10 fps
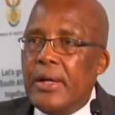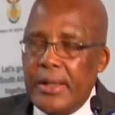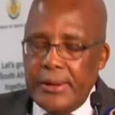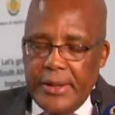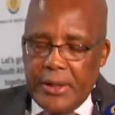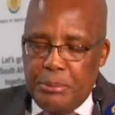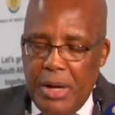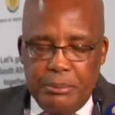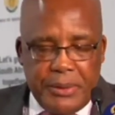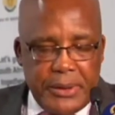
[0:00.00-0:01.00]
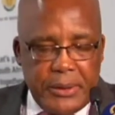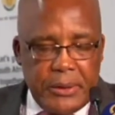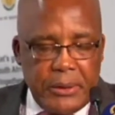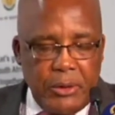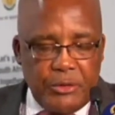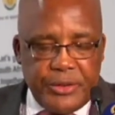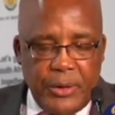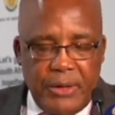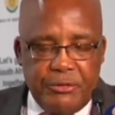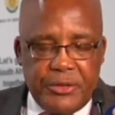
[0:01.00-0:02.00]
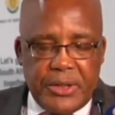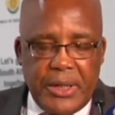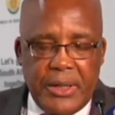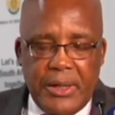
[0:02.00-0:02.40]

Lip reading: in the Republic of South Africa